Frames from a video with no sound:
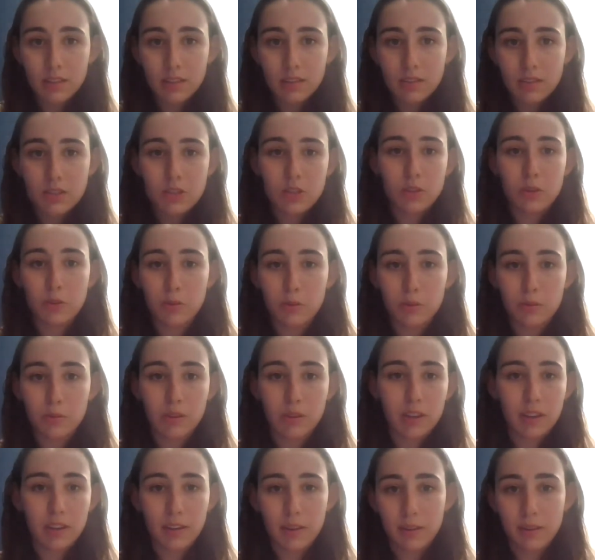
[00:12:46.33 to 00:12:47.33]
to,
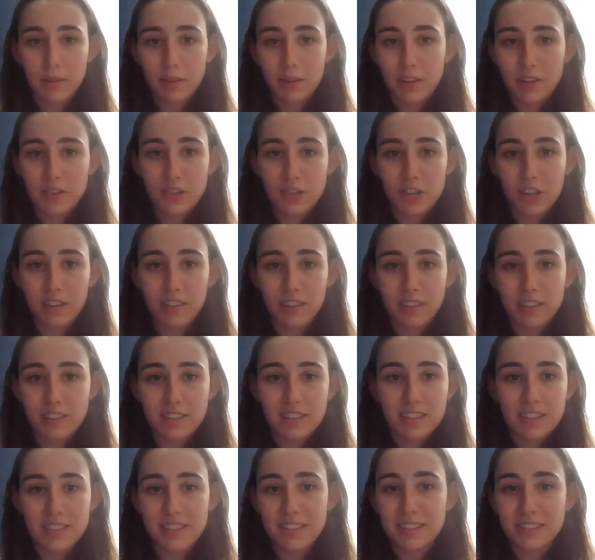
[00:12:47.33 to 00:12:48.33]
and I share this
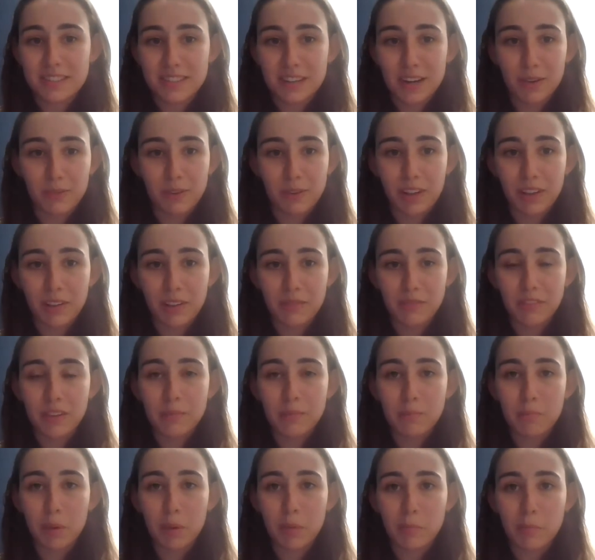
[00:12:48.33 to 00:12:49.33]
because it's not
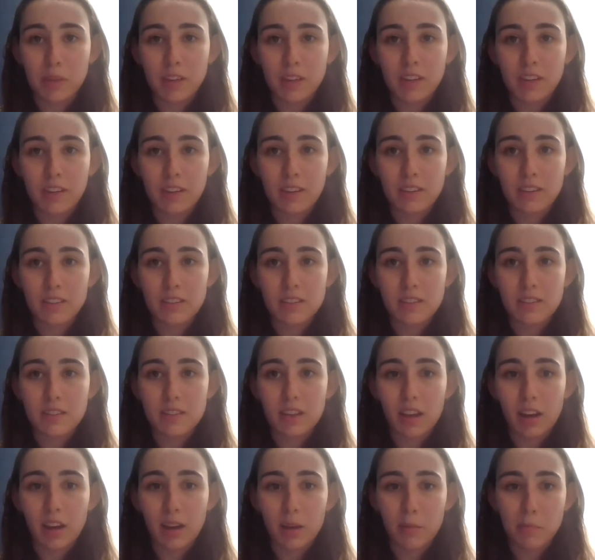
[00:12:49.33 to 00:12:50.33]
relevant, but because
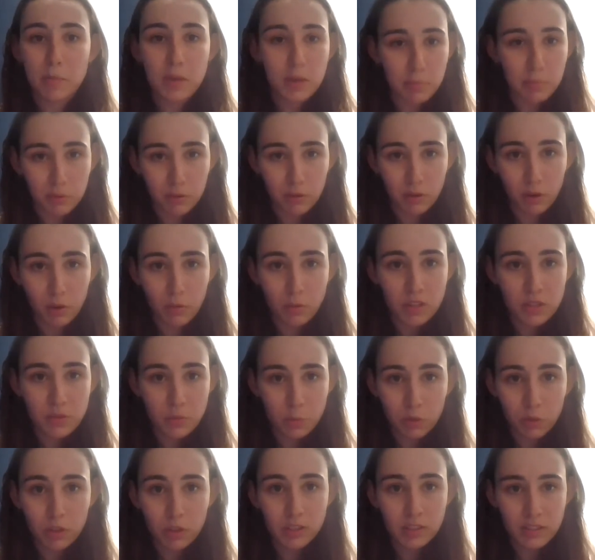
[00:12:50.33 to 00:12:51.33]
people are always
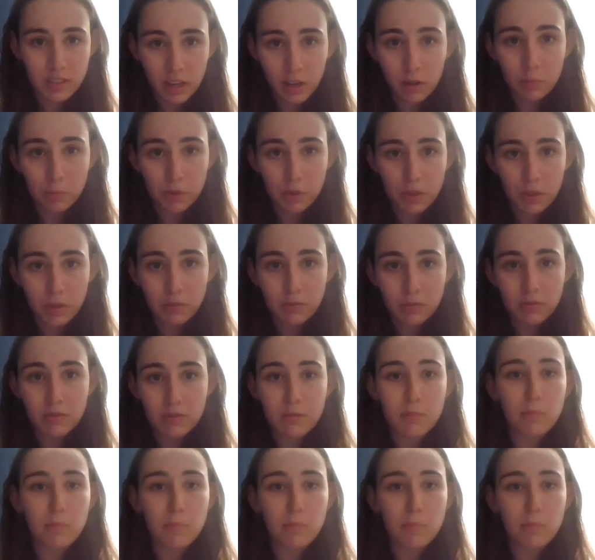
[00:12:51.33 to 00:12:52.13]
willing to help you.